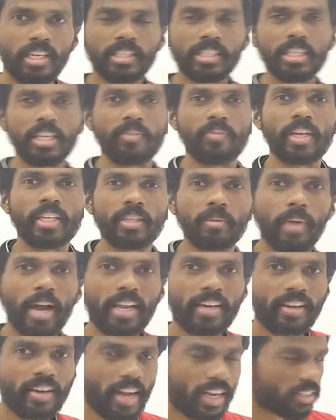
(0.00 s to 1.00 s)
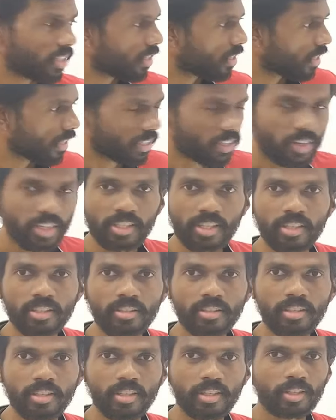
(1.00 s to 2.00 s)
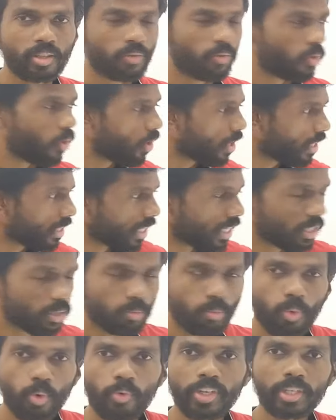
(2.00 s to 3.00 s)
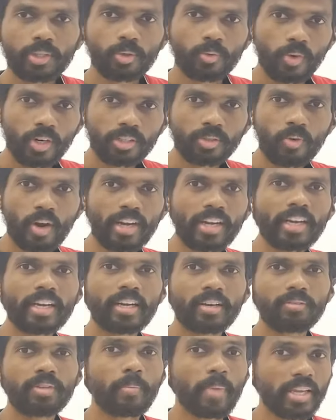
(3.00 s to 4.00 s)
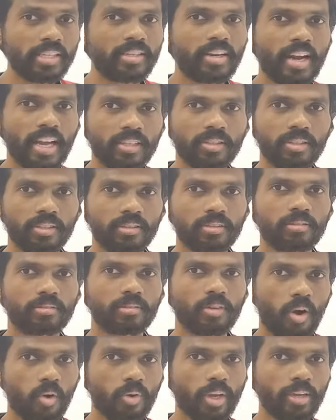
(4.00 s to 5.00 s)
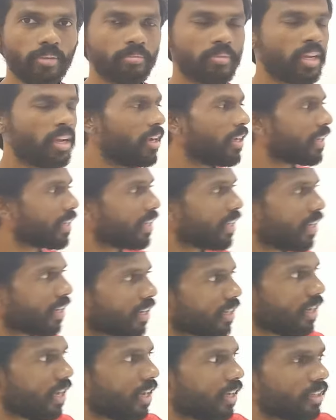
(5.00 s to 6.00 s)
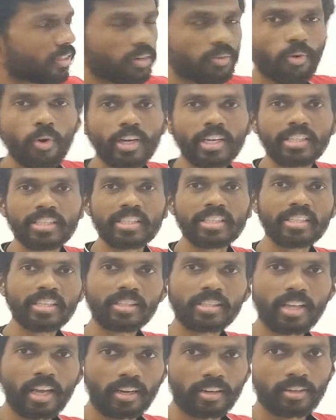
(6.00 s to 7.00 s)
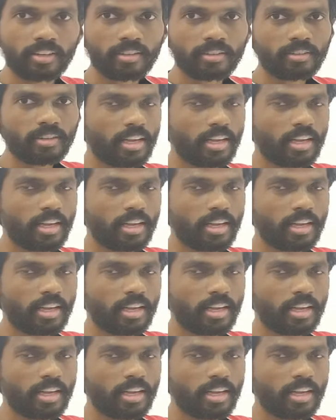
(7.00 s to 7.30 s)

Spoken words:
See, when the minor axis decreases, the focus is moving towards one end of the major axis. Okay, here the focus is the sun.